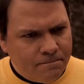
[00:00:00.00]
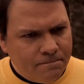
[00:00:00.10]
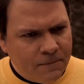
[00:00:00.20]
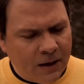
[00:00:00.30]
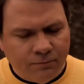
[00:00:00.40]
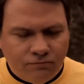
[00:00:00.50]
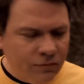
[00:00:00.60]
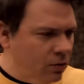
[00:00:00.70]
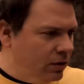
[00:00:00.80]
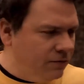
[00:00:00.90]
Yeah,
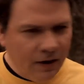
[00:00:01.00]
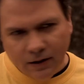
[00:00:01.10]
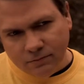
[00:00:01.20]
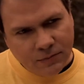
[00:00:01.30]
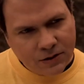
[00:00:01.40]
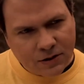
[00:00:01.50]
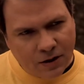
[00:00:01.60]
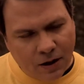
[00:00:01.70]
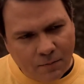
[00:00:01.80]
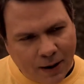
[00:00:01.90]
totally fine. This is
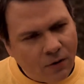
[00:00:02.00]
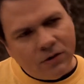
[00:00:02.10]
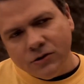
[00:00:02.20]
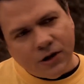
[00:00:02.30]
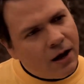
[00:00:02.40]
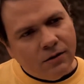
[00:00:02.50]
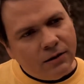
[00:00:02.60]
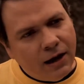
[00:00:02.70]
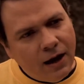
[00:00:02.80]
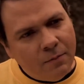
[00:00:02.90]
a parent-child
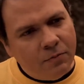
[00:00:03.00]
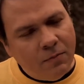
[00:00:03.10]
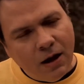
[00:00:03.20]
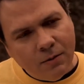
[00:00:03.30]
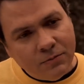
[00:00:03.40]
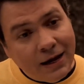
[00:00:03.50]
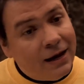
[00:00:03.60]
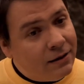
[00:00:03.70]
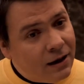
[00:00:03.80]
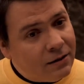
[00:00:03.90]
camp, moms
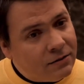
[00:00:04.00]
and dads.